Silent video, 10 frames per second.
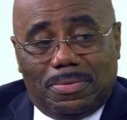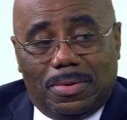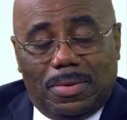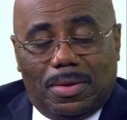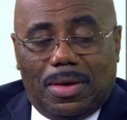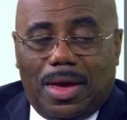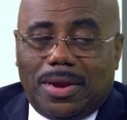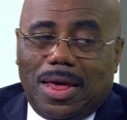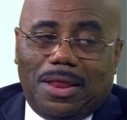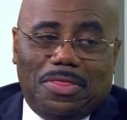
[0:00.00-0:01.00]

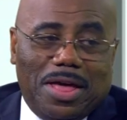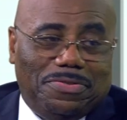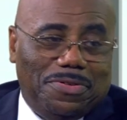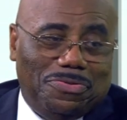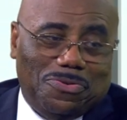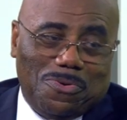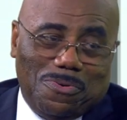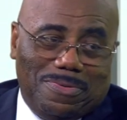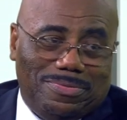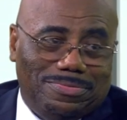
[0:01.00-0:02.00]
And none of that's in school.